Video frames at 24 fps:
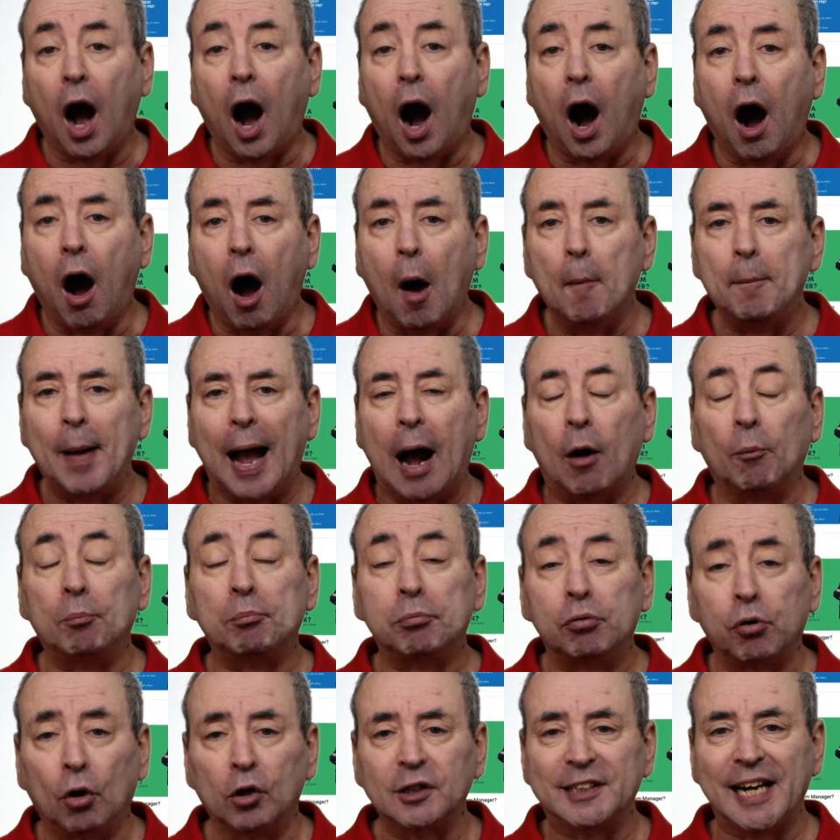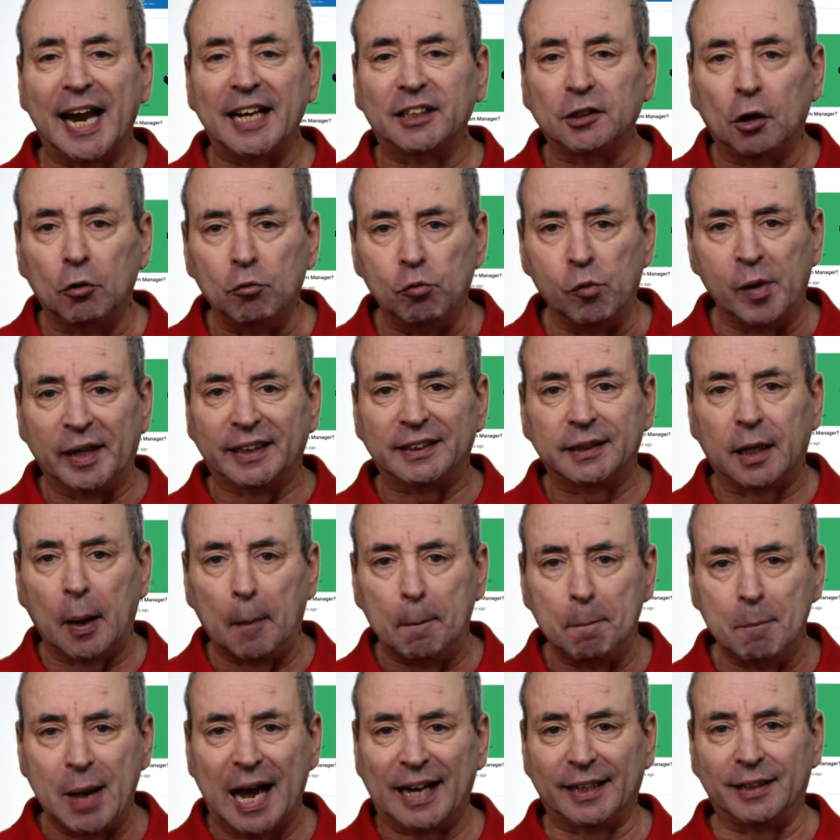are about project risk
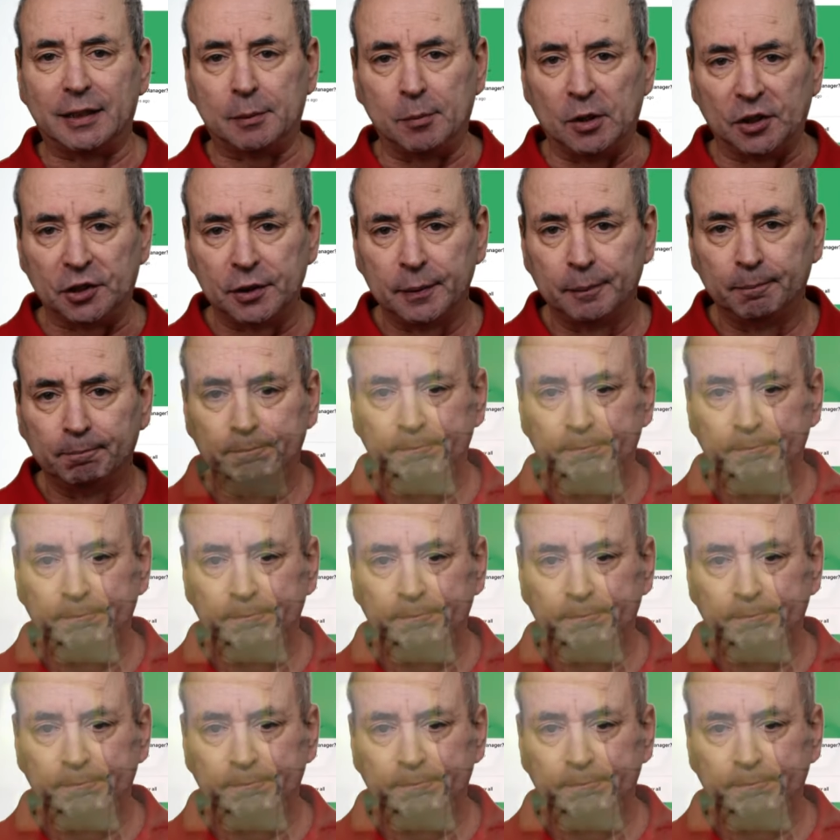management.